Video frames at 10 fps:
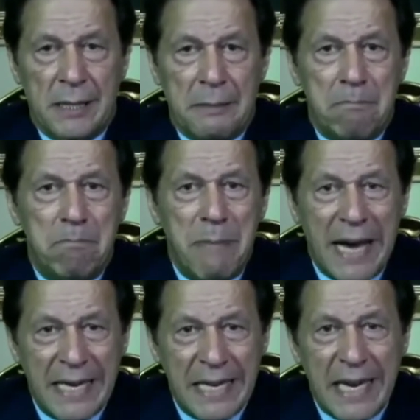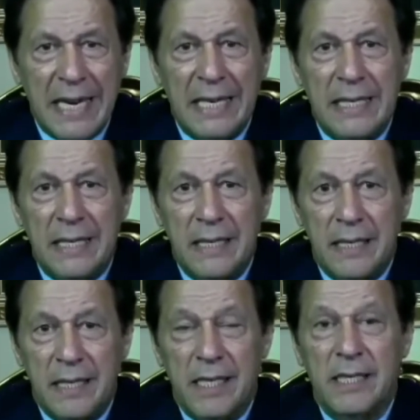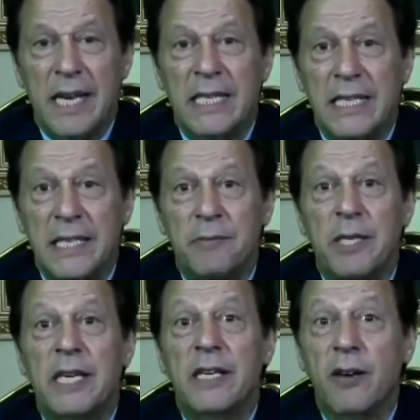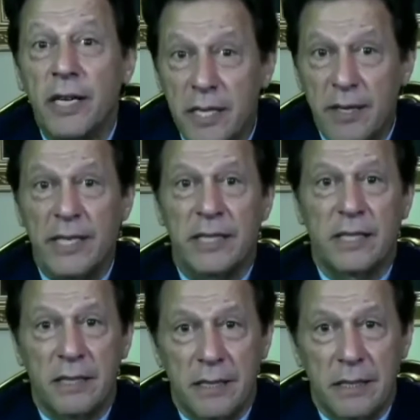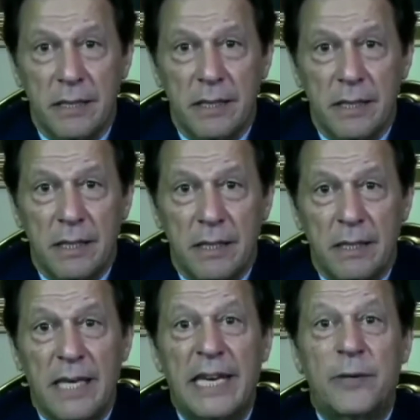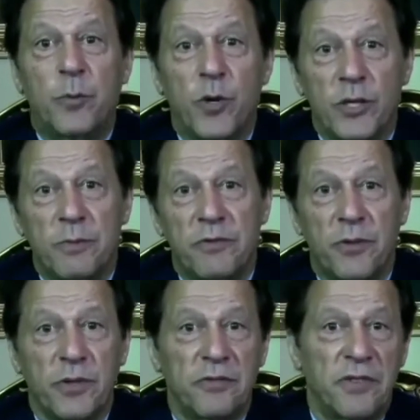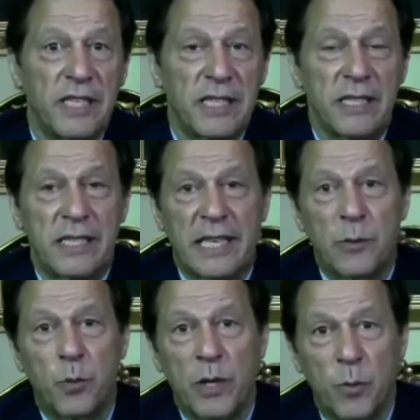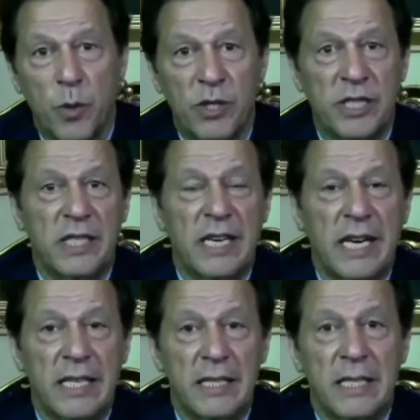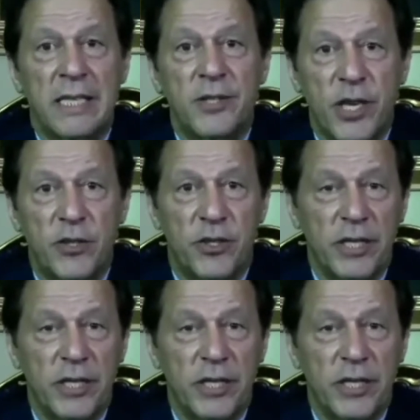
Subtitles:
mankind is at even a greater risk than it was before the First and Second World Wars in the last century.